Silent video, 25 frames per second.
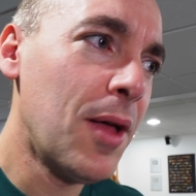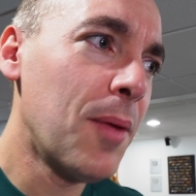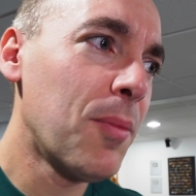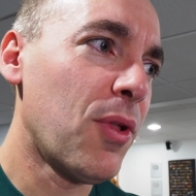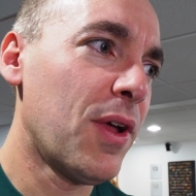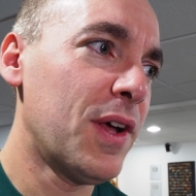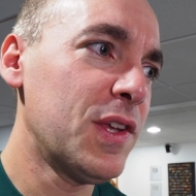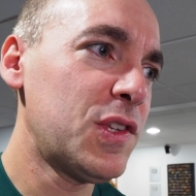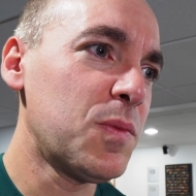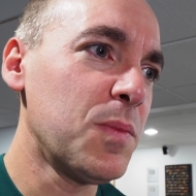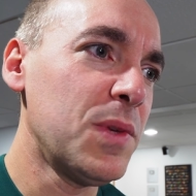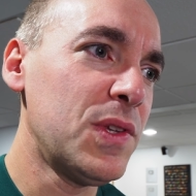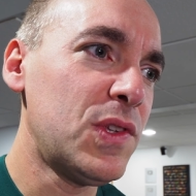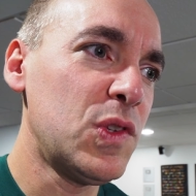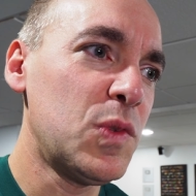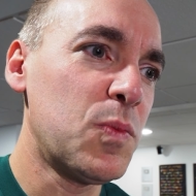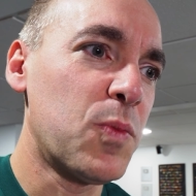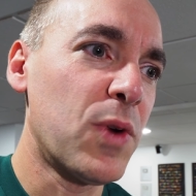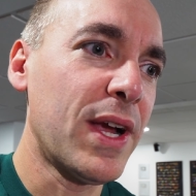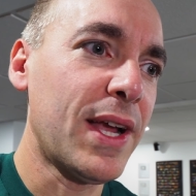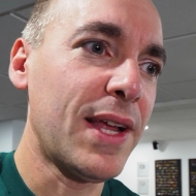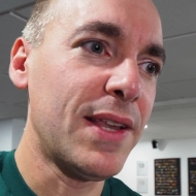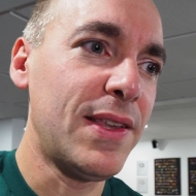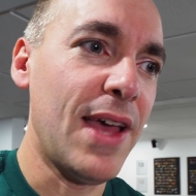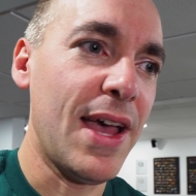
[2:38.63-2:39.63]
Plus, Missus
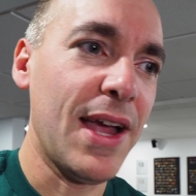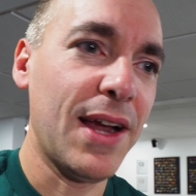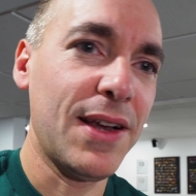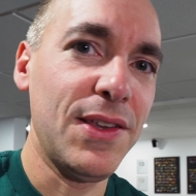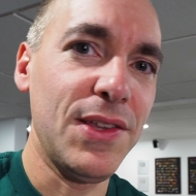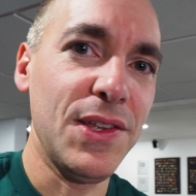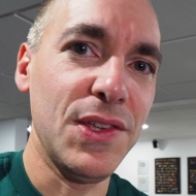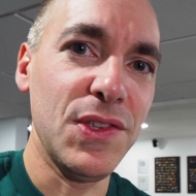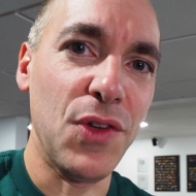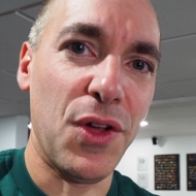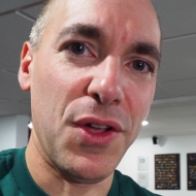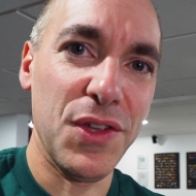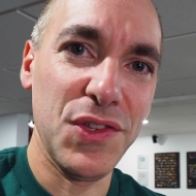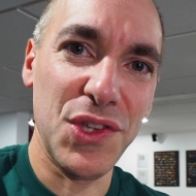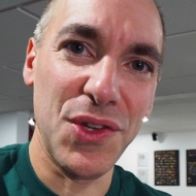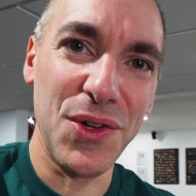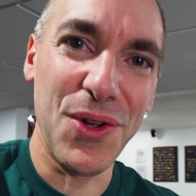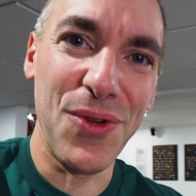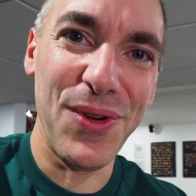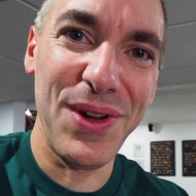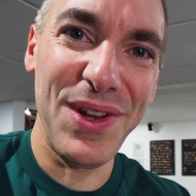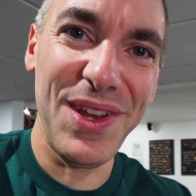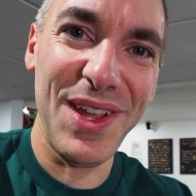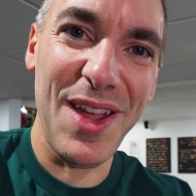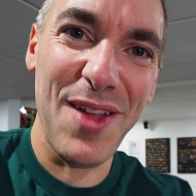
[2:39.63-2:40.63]
Brickitect is also
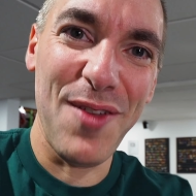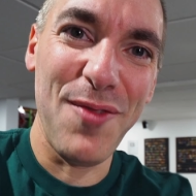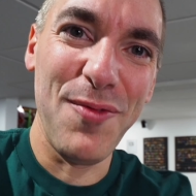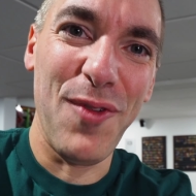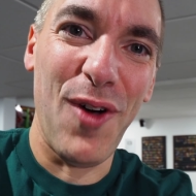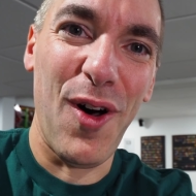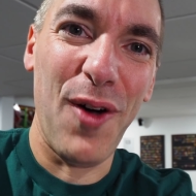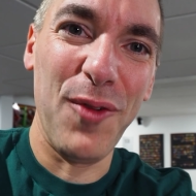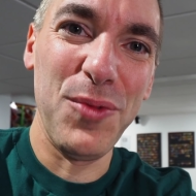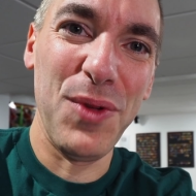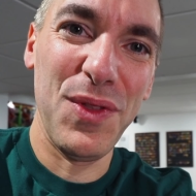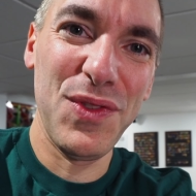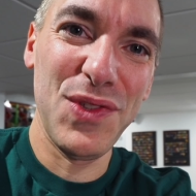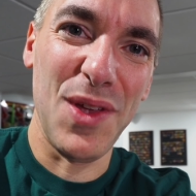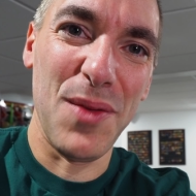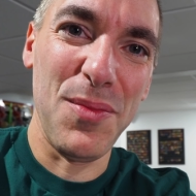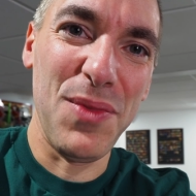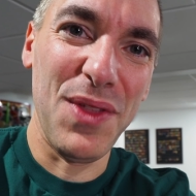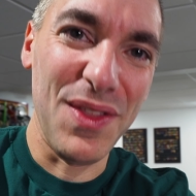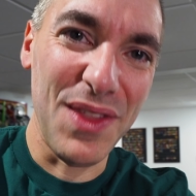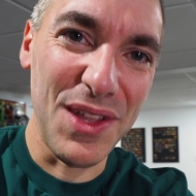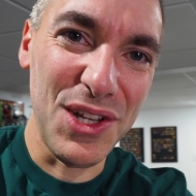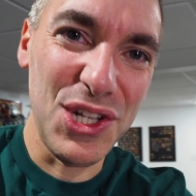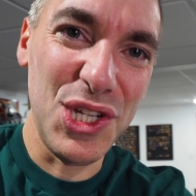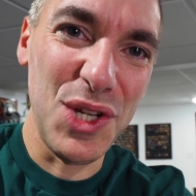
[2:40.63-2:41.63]
going to get involved with
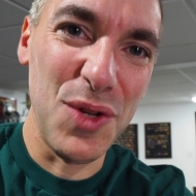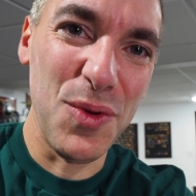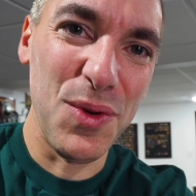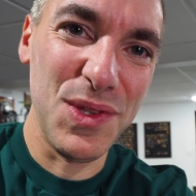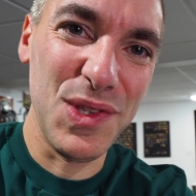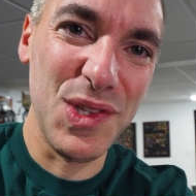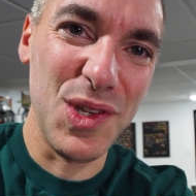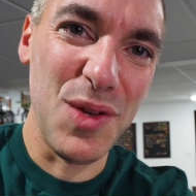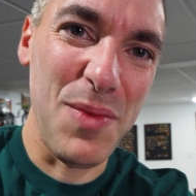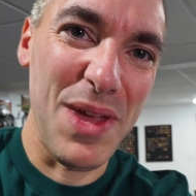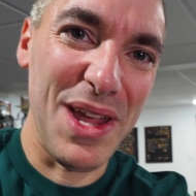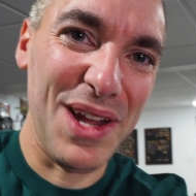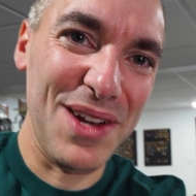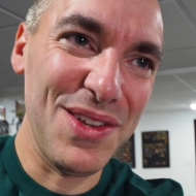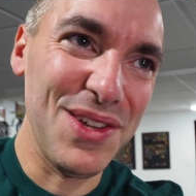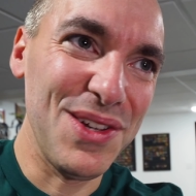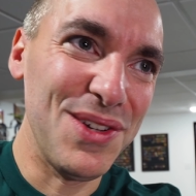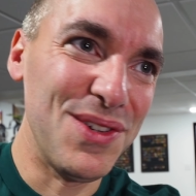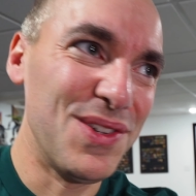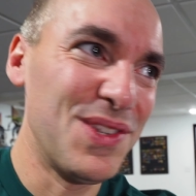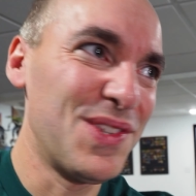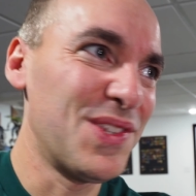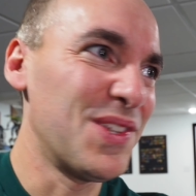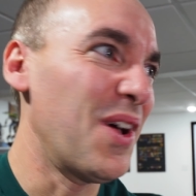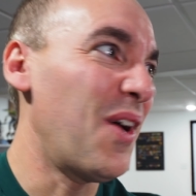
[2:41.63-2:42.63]
something that she wants to make
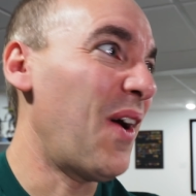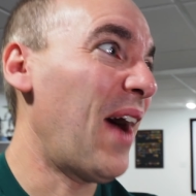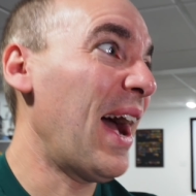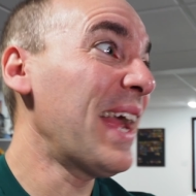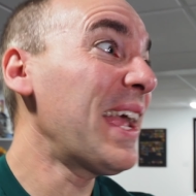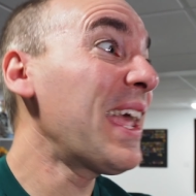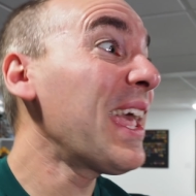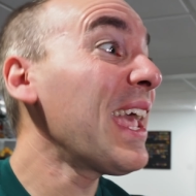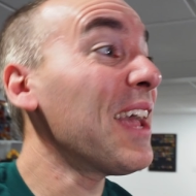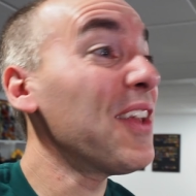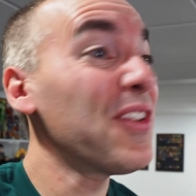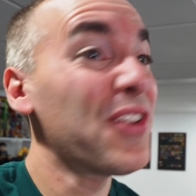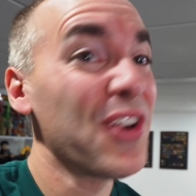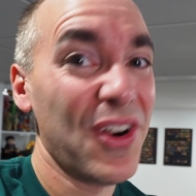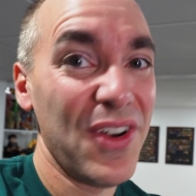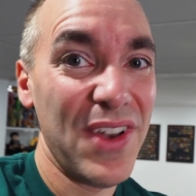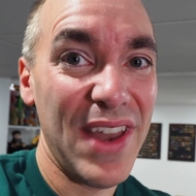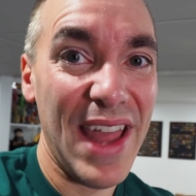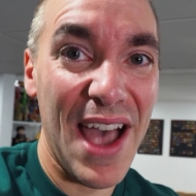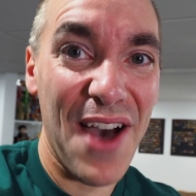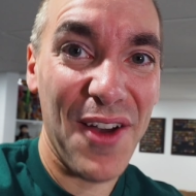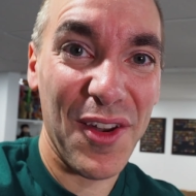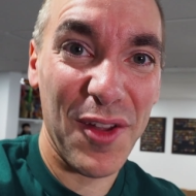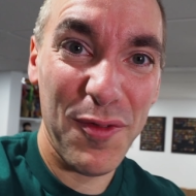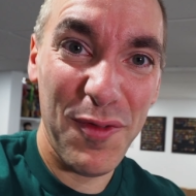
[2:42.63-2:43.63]
too. So I can't turn
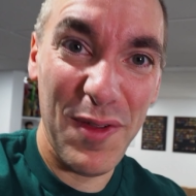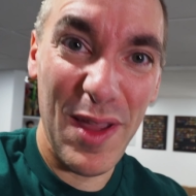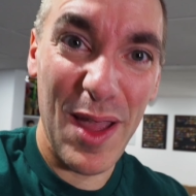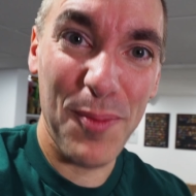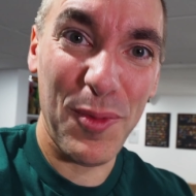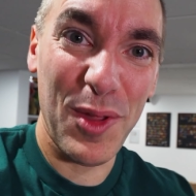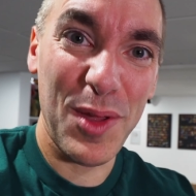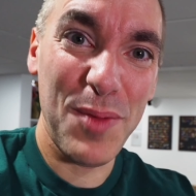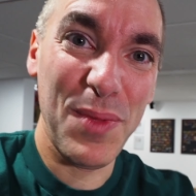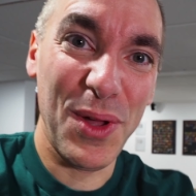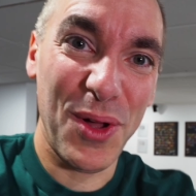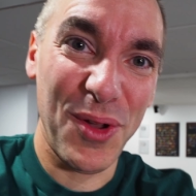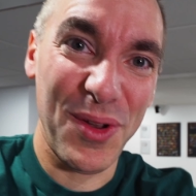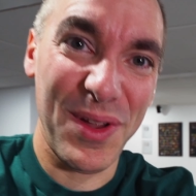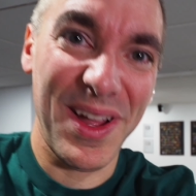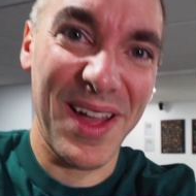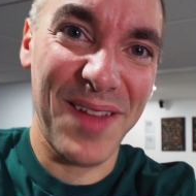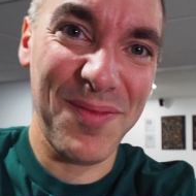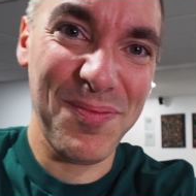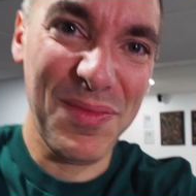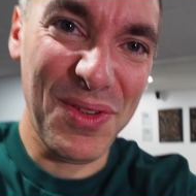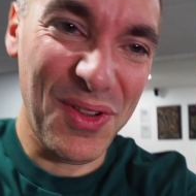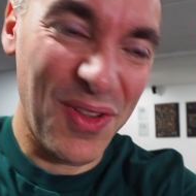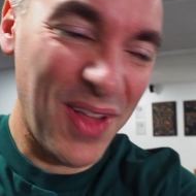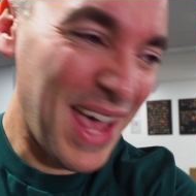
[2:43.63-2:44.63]
down a family building
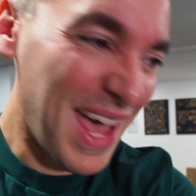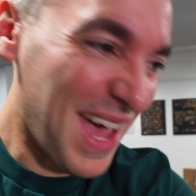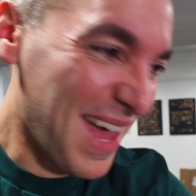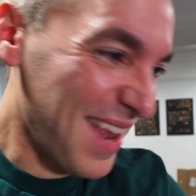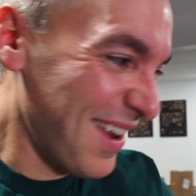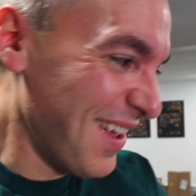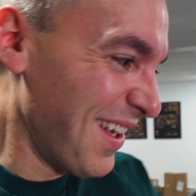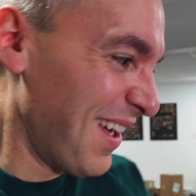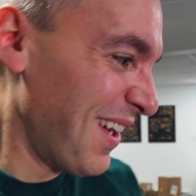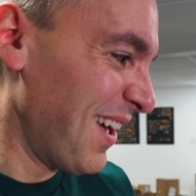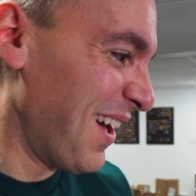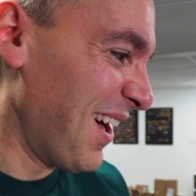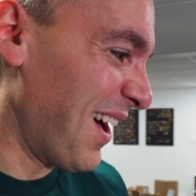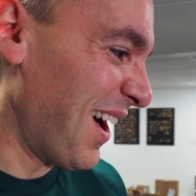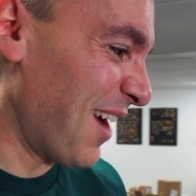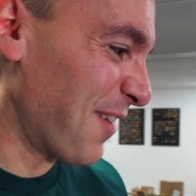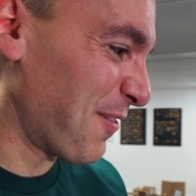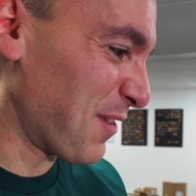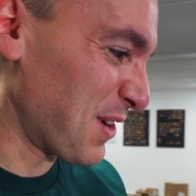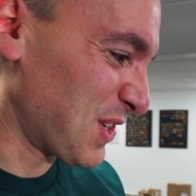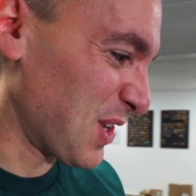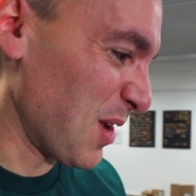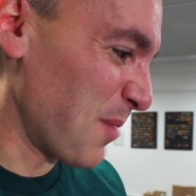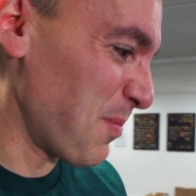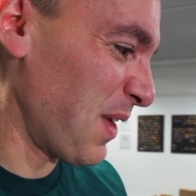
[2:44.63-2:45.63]
plan uh,
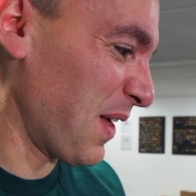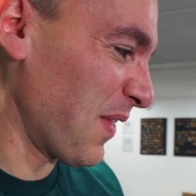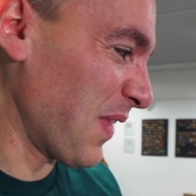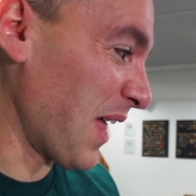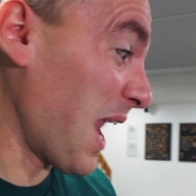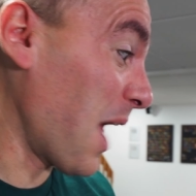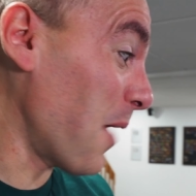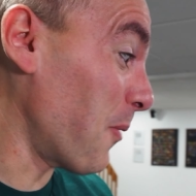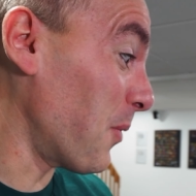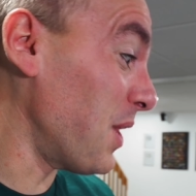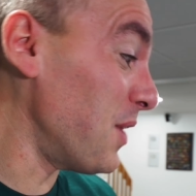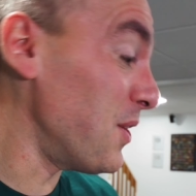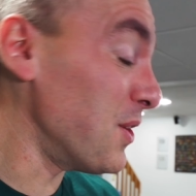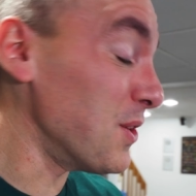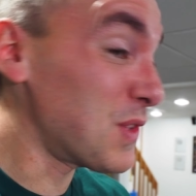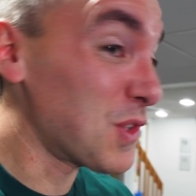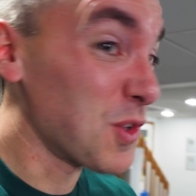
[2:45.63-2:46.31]
for something that I want to do.